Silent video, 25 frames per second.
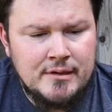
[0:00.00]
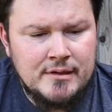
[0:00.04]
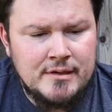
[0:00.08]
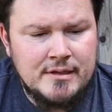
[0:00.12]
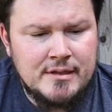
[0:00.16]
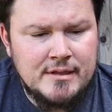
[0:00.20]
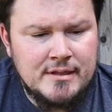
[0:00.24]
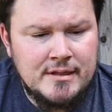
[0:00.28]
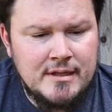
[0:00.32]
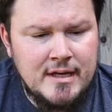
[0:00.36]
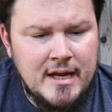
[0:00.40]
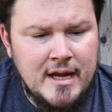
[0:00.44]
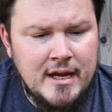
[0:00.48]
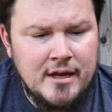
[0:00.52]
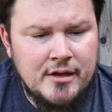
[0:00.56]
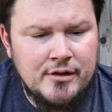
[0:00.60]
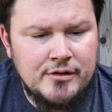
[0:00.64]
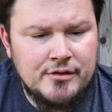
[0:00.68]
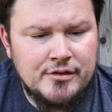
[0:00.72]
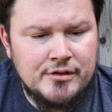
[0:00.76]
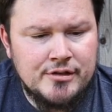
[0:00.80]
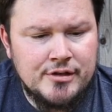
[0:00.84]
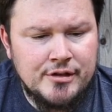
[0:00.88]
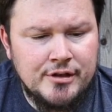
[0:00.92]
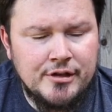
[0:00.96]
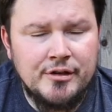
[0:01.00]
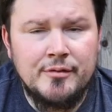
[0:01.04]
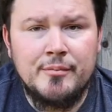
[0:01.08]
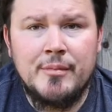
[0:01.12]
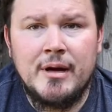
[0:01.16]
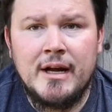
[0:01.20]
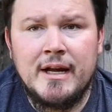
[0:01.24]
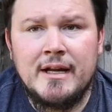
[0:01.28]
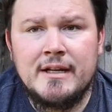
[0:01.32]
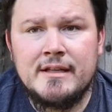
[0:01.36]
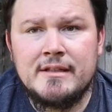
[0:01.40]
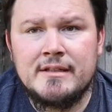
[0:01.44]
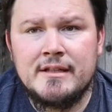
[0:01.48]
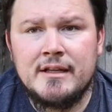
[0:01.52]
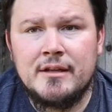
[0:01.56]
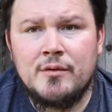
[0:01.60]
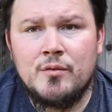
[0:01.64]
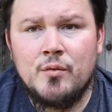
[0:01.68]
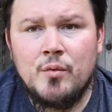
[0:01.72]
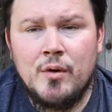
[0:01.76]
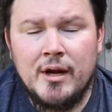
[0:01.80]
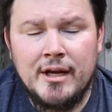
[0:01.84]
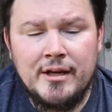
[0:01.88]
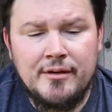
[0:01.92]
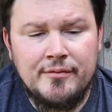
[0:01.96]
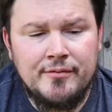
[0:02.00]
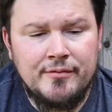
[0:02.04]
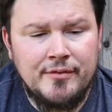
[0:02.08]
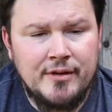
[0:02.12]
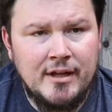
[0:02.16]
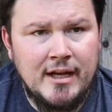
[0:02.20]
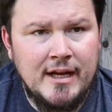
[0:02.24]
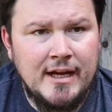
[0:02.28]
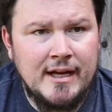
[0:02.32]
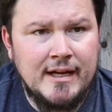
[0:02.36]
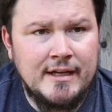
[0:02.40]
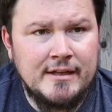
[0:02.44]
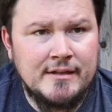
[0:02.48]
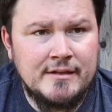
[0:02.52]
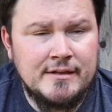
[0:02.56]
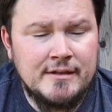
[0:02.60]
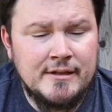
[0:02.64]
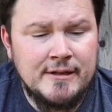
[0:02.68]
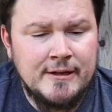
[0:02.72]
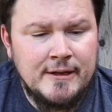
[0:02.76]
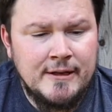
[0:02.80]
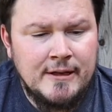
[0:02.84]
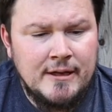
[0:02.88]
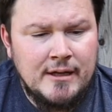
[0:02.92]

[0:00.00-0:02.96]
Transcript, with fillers: snails, termites, and white flies.